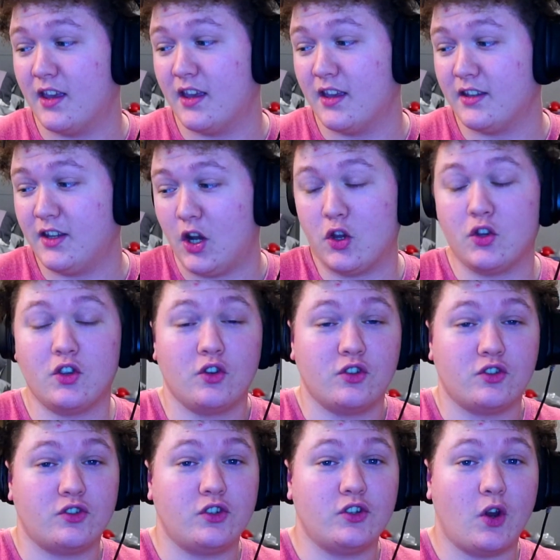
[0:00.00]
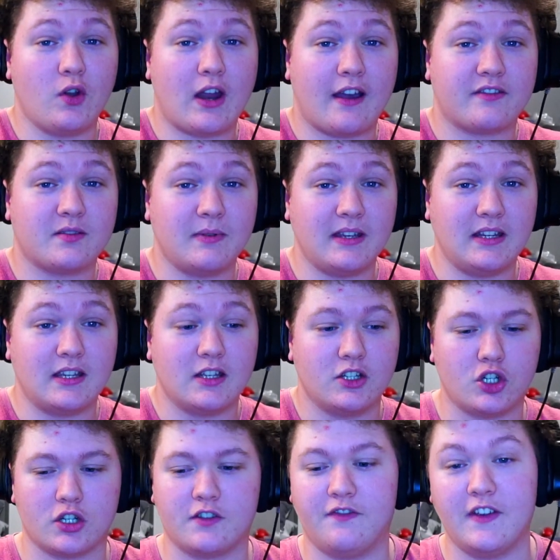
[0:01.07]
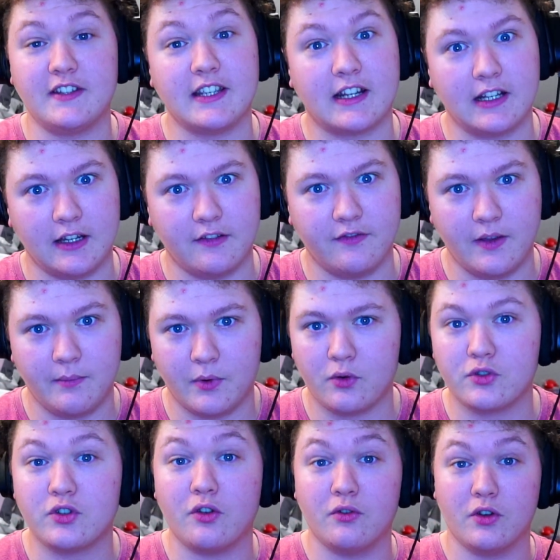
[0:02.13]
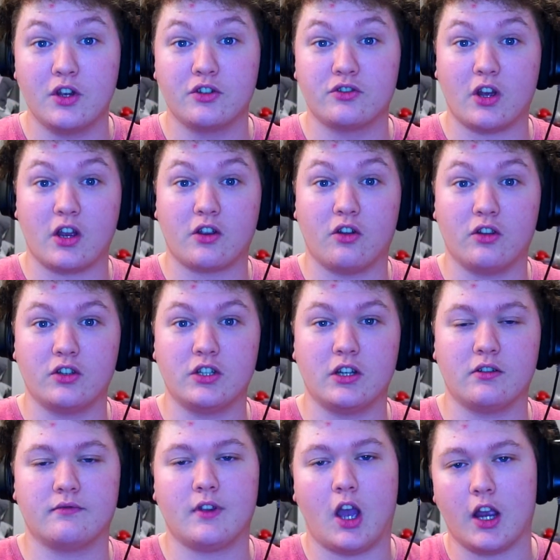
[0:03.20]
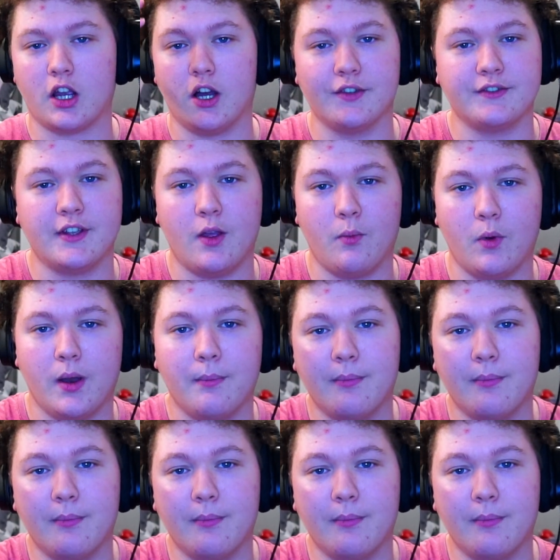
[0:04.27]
You don't have to be just physically fit, but also I can't say the word,